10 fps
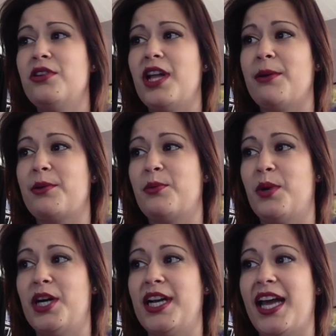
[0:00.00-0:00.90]
I would
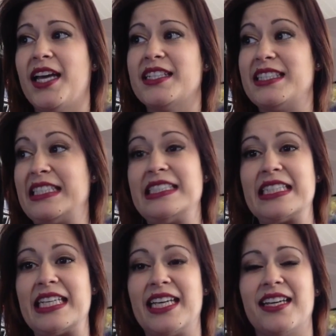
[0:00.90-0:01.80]
want at
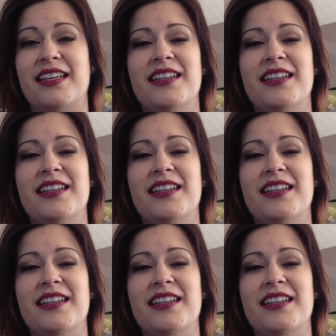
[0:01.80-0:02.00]
Disney,